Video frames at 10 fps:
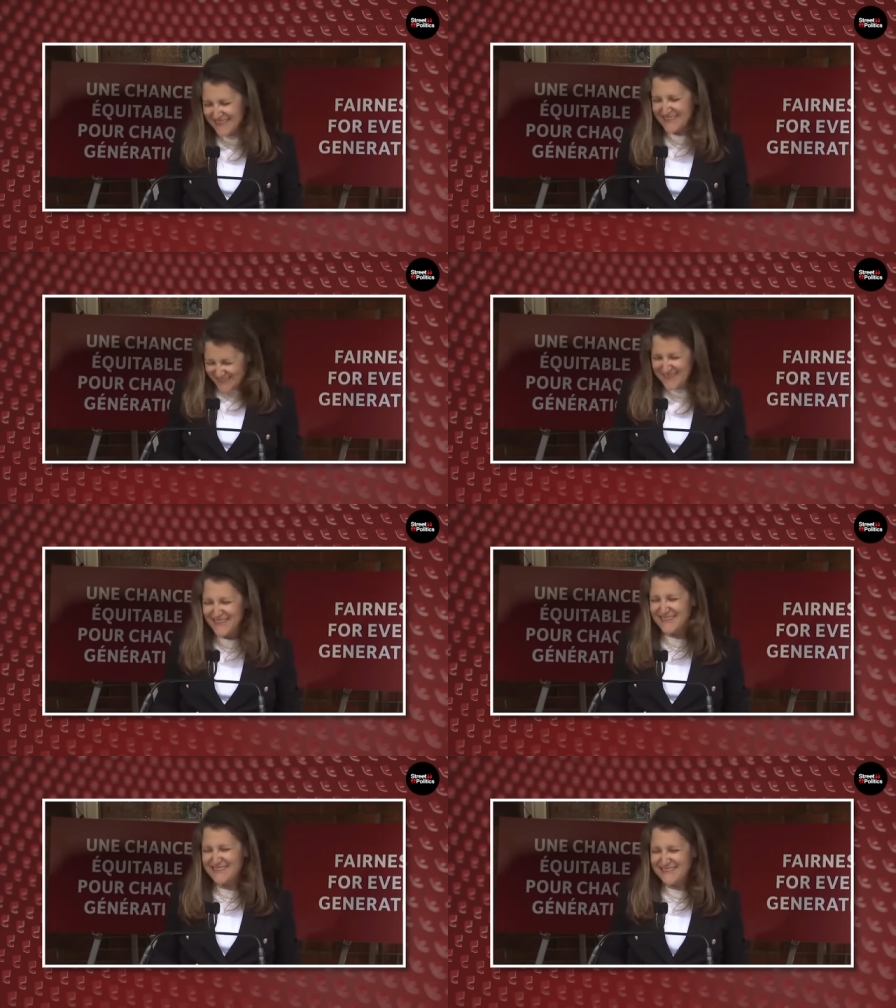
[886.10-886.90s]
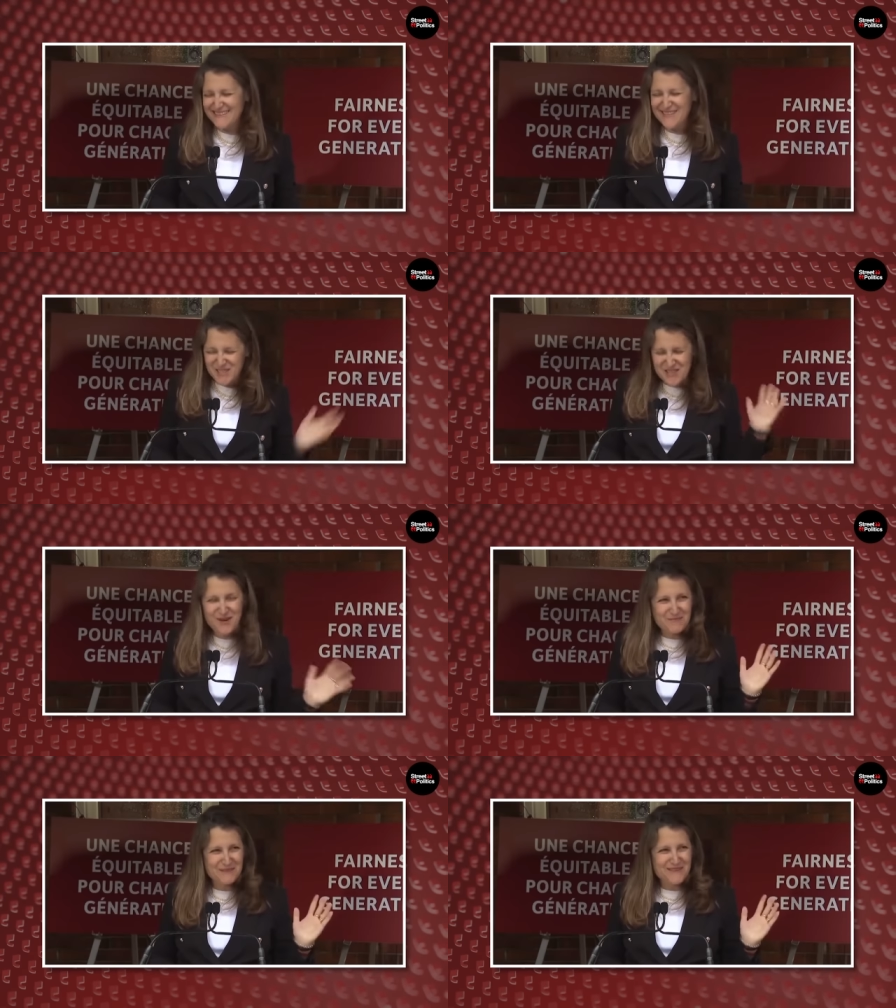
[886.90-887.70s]
Okay. J'ai
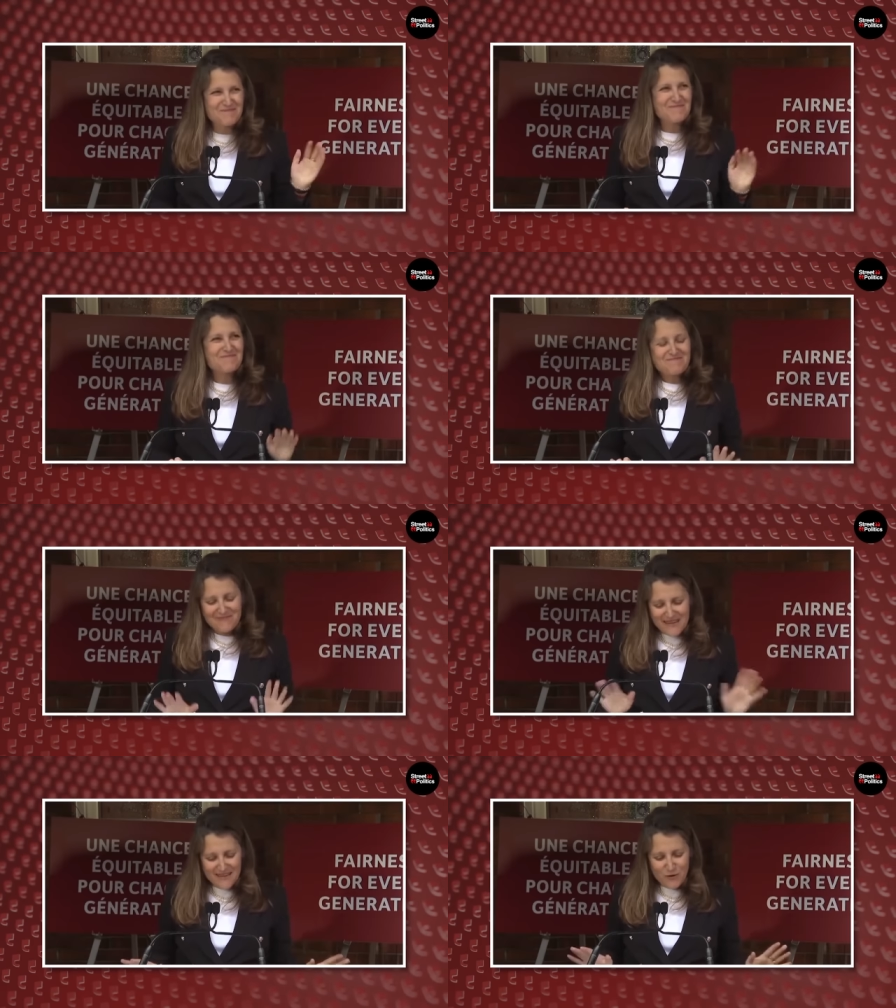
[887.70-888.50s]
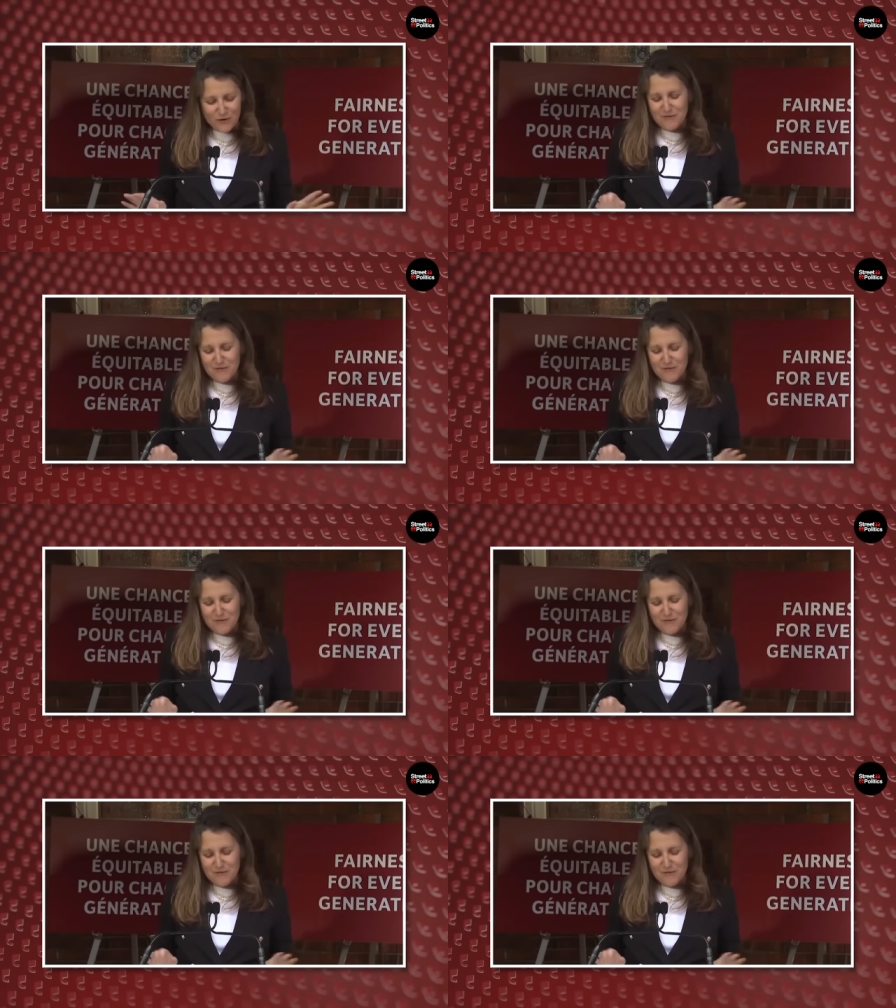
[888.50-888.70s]
compris. Alors,